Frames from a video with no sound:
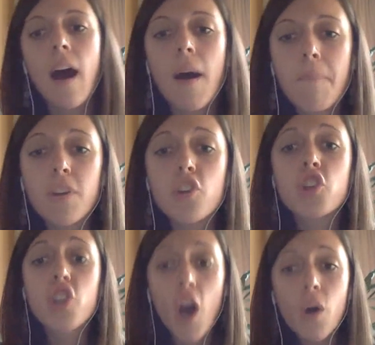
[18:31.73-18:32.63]
But
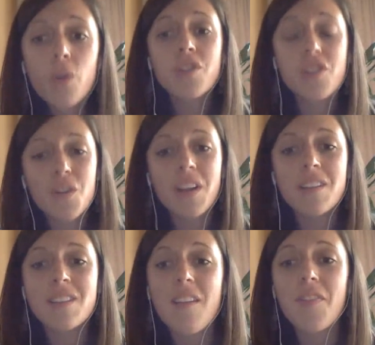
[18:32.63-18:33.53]
show
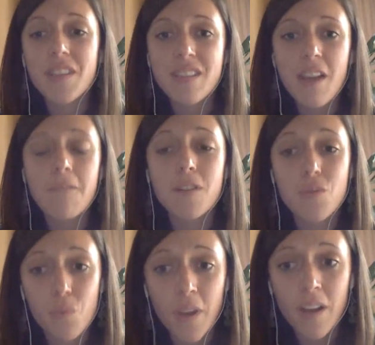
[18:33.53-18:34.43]
students that this stuff
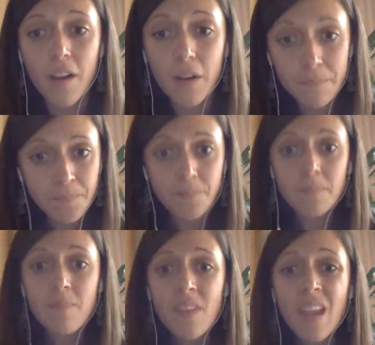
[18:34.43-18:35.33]
is real.
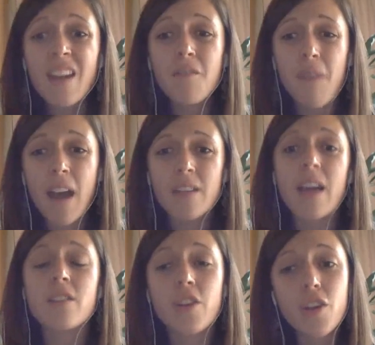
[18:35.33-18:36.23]
And in fact,
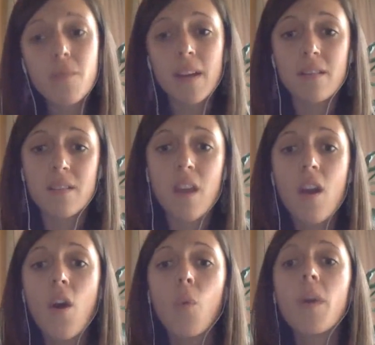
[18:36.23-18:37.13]
as humans,
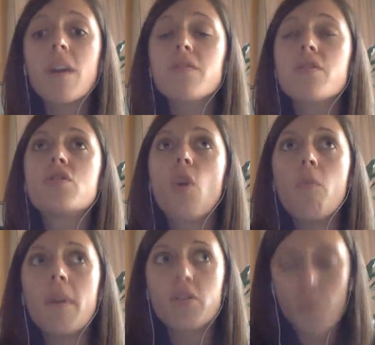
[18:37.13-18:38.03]
we have
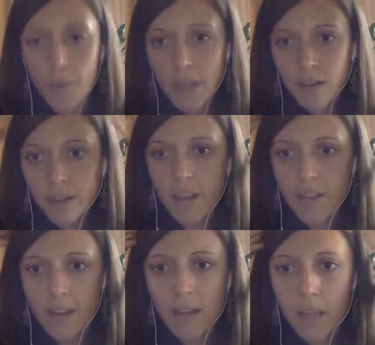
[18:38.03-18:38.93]
so much wrinkly
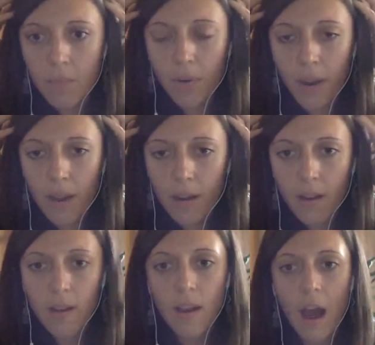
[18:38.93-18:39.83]
thinking brain
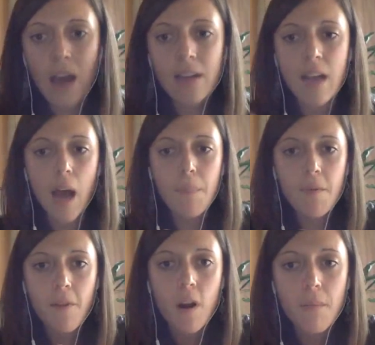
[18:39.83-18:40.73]
on top
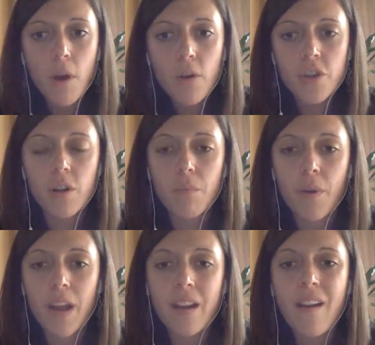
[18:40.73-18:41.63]
of our emotional
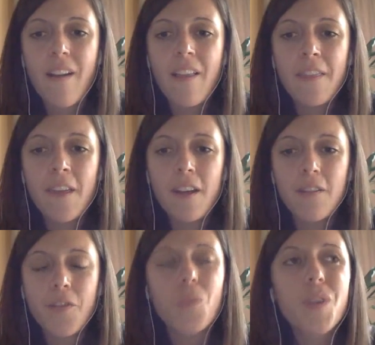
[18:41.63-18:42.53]
brain
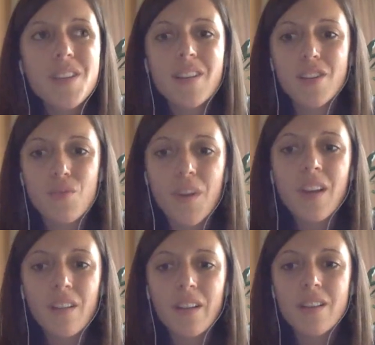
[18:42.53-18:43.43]
that the reason it's
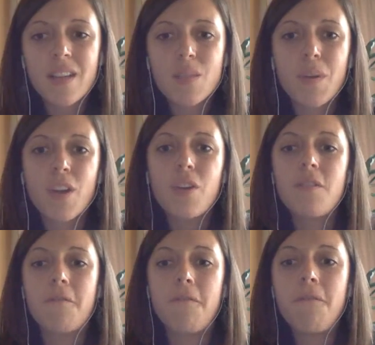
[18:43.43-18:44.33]
wrinkly is because we
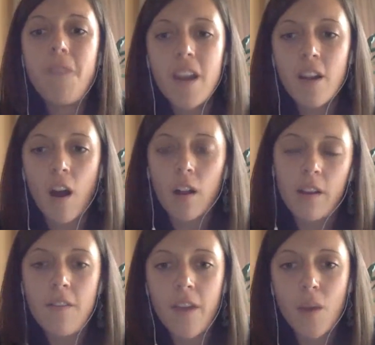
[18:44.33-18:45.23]
couldn't fit it all
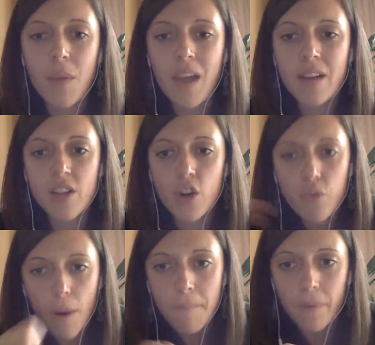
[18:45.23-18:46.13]
in there. We had to
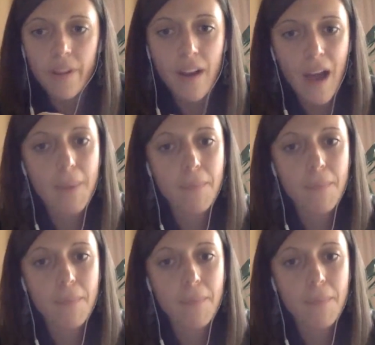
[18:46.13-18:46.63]
crumple it up,